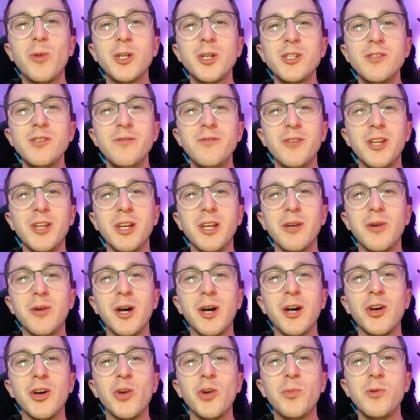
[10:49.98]
the video. I
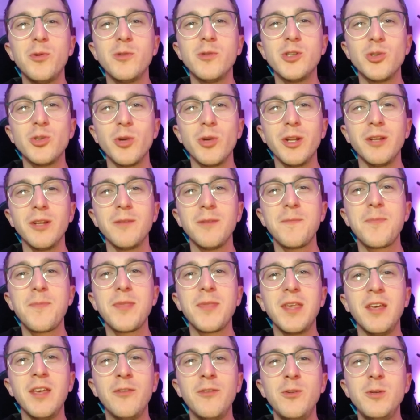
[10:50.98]
hope you enjoyed it.
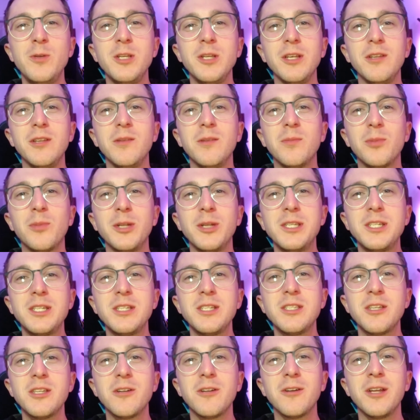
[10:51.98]
If you did, please
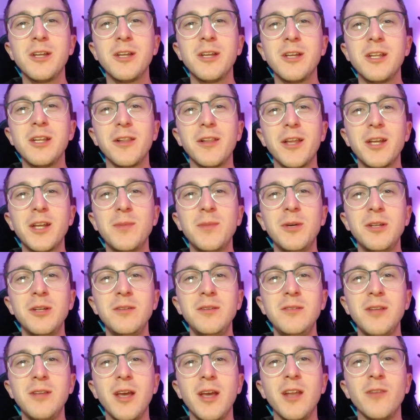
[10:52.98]
consider hitting the like
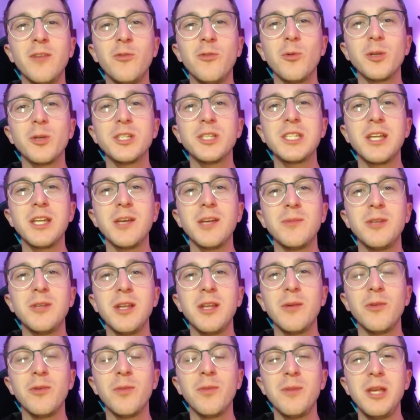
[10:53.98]
button, and if you want to stay up to date
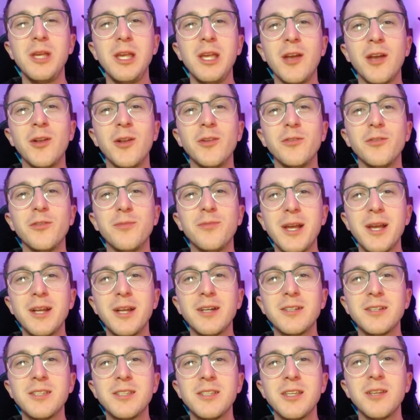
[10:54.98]
with me and all of my
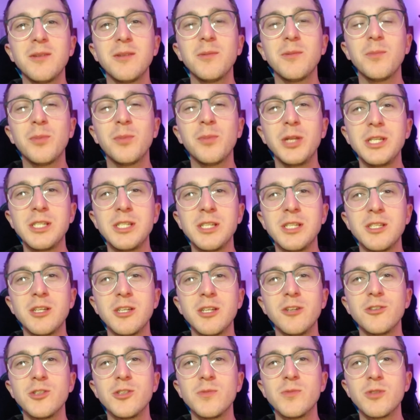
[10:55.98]
content, please
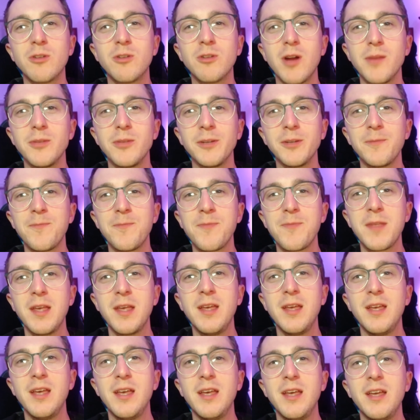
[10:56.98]
consider subscribing.
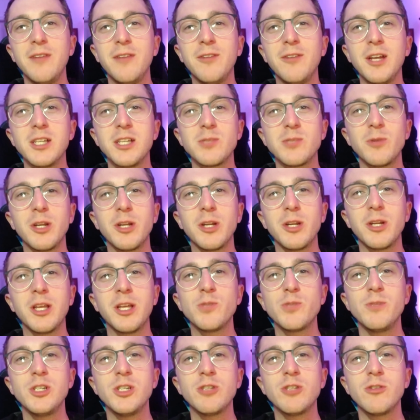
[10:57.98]
If you guys want to catch
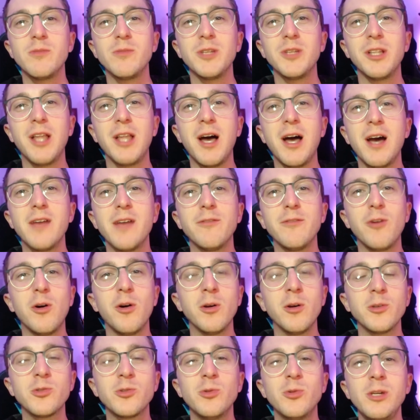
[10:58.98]
me streaming live
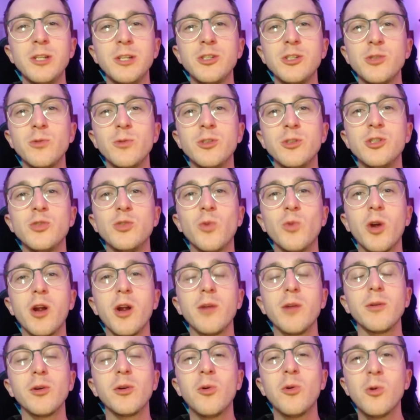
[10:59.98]
on Twitch, which is where I
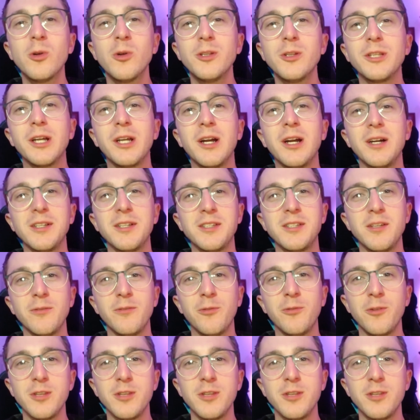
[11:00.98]
recorded the content for this